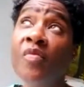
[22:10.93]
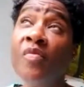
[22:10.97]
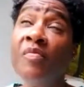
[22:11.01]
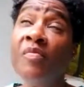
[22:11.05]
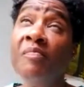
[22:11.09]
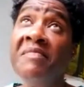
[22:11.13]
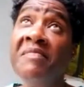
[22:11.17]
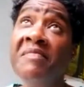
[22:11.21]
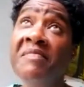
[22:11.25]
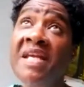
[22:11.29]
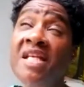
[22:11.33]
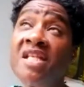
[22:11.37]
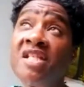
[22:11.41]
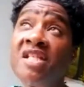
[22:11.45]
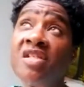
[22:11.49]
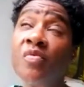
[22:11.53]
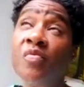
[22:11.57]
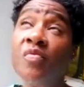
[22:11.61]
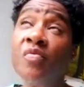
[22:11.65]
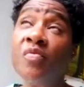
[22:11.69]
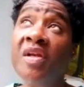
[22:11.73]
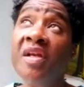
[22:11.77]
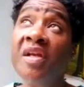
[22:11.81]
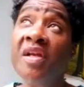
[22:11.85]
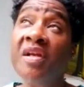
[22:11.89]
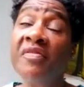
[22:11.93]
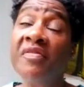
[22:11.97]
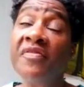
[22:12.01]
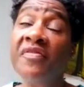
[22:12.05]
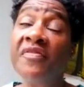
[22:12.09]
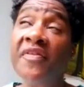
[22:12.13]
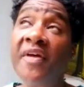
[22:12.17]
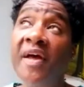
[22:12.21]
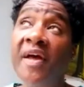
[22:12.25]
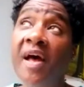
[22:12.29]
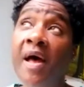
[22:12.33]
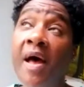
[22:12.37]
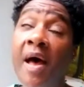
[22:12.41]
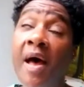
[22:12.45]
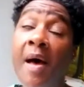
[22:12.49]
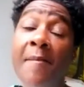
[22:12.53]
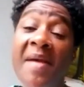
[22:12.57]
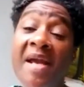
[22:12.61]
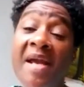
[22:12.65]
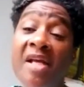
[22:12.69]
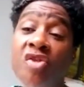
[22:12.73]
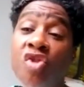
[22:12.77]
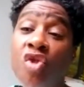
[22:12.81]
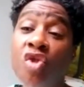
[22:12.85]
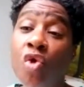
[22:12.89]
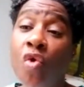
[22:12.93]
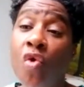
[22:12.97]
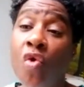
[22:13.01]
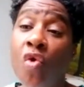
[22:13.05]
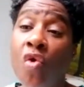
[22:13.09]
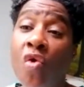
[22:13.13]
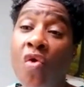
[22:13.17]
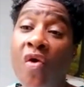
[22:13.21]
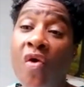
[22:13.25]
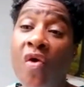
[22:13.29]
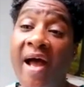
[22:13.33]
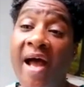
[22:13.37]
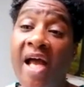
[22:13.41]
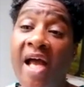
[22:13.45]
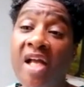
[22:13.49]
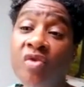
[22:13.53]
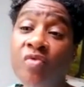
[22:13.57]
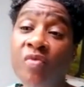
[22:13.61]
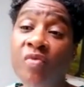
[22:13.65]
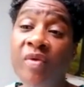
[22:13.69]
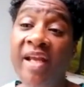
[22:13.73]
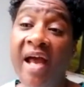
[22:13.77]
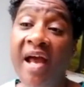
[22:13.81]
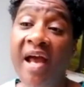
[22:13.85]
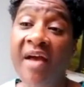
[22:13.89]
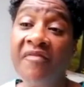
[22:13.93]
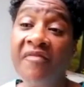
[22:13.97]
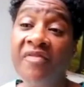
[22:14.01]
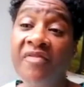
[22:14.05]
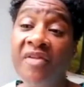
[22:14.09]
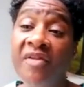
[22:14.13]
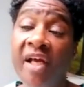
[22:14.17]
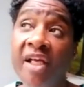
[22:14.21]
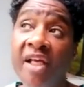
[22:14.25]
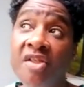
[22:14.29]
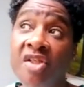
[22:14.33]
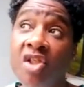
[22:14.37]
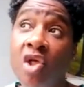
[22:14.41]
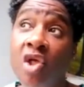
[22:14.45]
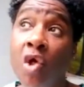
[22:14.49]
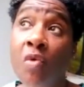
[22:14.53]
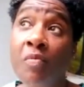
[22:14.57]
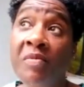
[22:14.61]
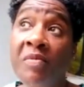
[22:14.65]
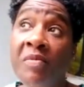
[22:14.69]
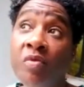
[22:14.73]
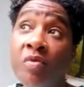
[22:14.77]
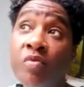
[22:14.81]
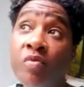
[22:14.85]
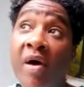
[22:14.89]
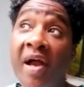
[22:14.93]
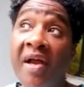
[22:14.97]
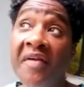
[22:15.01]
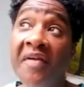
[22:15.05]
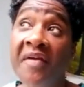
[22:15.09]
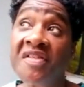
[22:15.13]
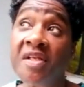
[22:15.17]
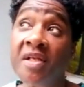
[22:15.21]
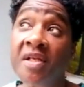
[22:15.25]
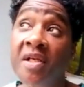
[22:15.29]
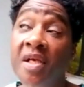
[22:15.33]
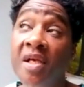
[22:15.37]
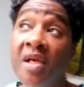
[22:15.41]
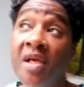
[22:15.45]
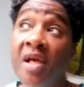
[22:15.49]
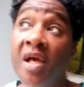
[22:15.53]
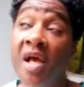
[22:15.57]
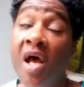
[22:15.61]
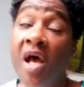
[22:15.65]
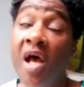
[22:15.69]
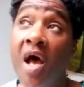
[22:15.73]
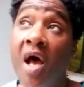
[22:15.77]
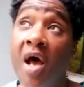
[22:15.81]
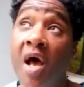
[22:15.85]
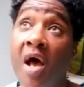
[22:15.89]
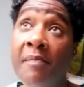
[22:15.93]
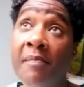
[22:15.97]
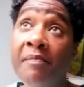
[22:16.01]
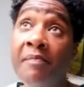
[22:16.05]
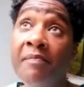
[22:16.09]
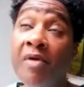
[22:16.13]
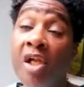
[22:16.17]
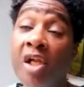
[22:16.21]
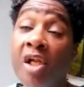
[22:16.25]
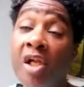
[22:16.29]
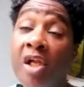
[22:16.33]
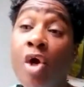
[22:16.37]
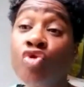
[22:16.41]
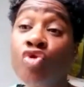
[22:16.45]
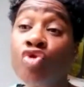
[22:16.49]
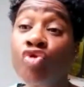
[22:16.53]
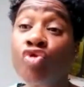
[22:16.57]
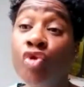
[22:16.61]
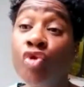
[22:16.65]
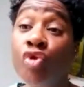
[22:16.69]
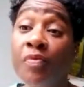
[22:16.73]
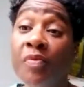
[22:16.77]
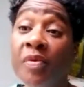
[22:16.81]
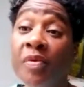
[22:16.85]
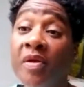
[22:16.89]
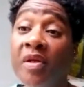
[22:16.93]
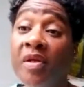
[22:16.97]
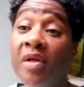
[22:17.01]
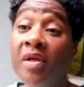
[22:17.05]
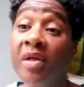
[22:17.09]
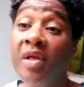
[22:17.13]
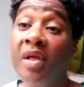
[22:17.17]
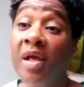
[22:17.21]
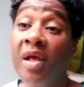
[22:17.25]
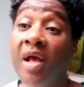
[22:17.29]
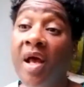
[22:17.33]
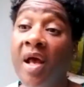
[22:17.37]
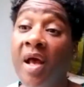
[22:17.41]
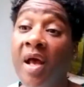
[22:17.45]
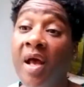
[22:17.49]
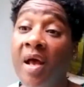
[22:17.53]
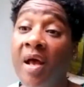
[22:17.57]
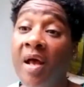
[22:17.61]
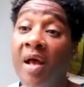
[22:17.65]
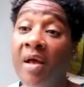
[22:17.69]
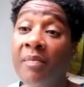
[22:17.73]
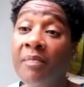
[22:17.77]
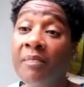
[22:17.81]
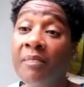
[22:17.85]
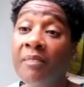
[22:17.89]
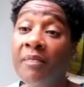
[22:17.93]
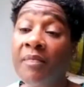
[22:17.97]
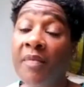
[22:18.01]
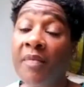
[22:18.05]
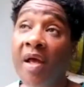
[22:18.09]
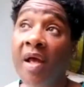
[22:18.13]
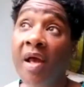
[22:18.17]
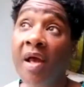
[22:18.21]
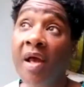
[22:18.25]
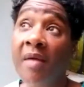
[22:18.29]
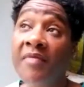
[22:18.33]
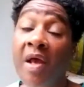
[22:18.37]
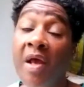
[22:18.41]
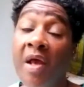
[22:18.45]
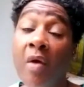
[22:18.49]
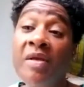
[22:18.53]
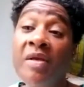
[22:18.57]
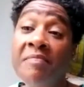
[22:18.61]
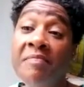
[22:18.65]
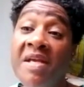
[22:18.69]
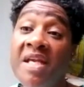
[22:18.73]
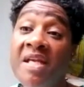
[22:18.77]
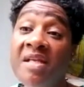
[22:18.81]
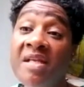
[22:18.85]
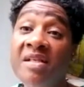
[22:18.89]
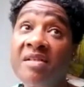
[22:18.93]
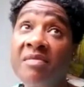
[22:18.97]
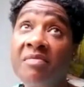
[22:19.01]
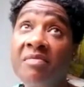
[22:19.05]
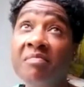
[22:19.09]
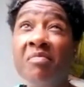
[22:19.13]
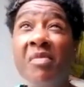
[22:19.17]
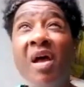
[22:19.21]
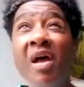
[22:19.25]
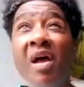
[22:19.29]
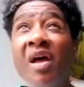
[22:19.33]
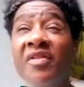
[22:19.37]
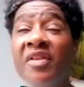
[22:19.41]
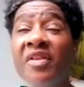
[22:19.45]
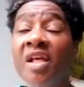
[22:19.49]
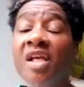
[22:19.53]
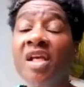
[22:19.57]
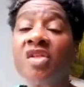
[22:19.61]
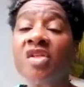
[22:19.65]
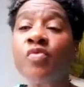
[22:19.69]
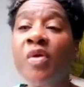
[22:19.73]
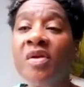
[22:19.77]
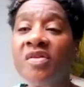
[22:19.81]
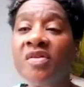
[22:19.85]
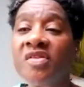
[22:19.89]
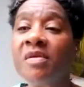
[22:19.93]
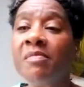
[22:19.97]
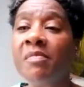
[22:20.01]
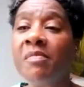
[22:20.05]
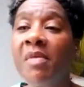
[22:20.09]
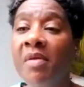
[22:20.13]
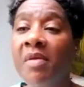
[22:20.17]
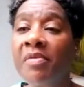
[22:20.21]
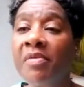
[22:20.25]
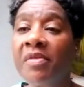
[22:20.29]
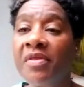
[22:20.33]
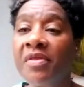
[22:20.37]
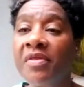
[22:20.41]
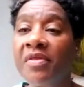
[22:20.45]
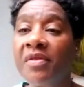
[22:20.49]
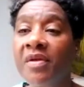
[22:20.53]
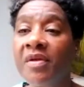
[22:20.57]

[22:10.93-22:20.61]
meet with a mentor, and we have like a soul midwives close group that we meet. I think it's once a month.